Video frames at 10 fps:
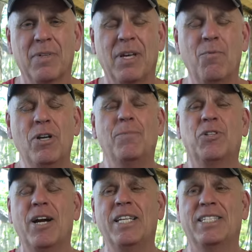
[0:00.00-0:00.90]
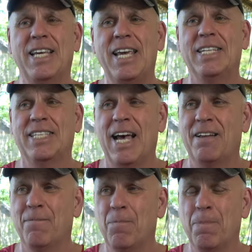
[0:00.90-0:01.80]
what I'm trying to say is
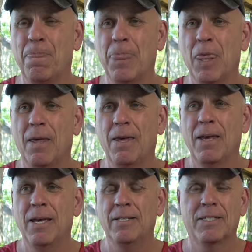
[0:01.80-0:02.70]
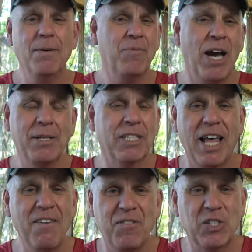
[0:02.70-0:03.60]
that sometimes
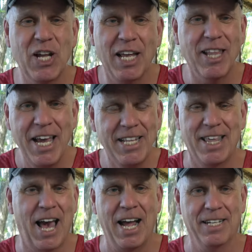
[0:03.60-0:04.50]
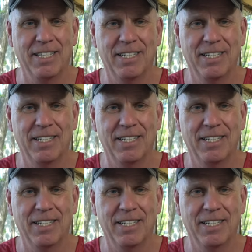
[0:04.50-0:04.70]
life is not like that.